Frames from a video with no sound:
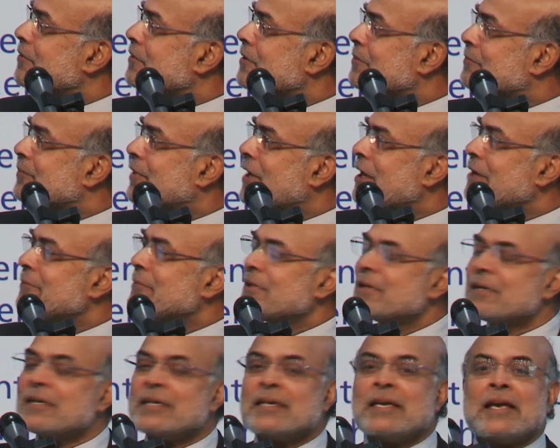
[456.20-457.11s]
of the
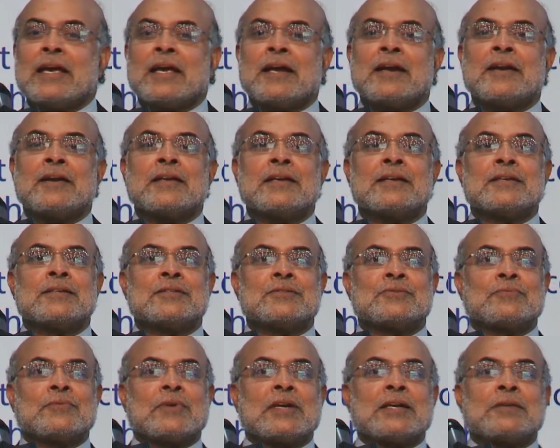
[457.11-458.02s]
primary
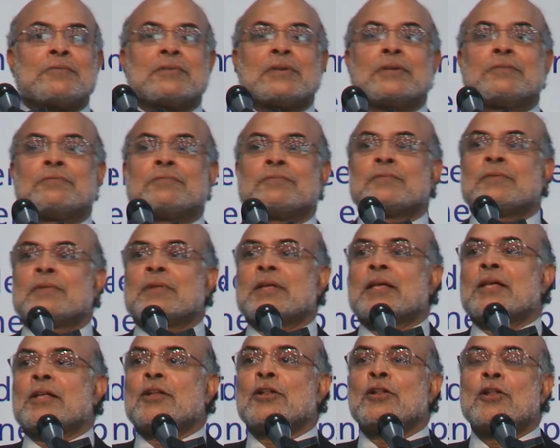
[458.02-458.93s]
areas where we've
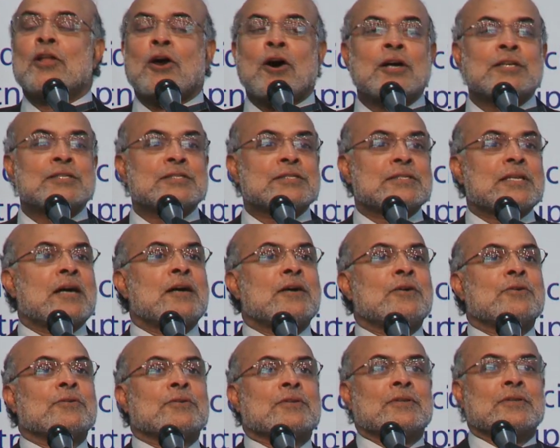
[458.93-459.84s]
lost
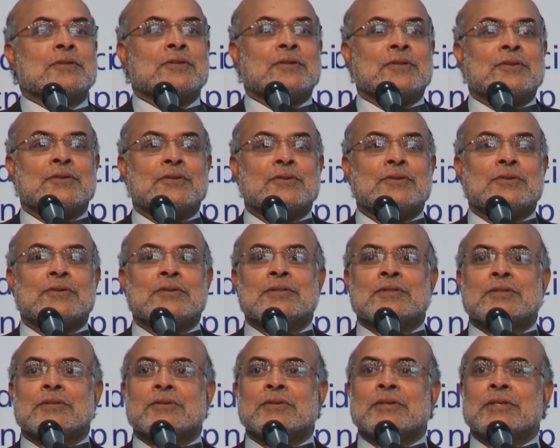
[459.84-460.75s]
out
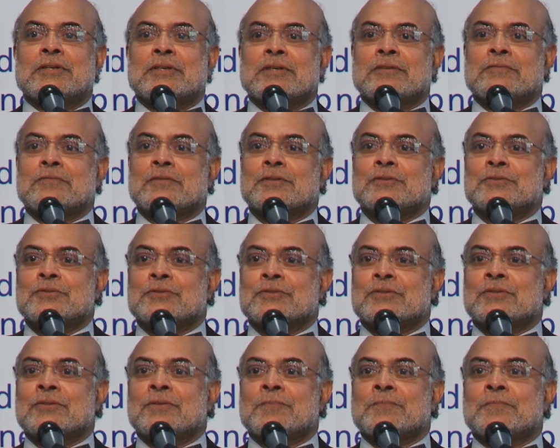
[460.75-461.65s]
during the Green
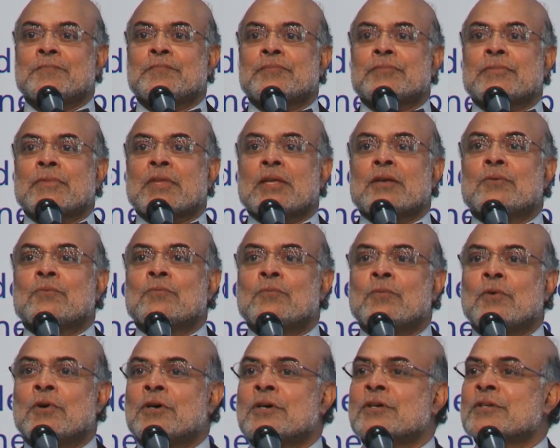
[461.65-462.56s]
Revolution
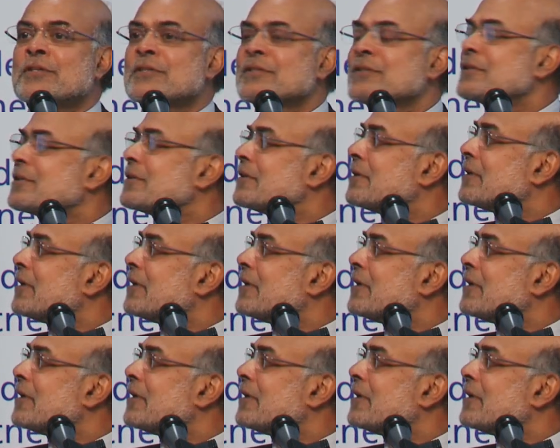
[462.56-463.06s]
was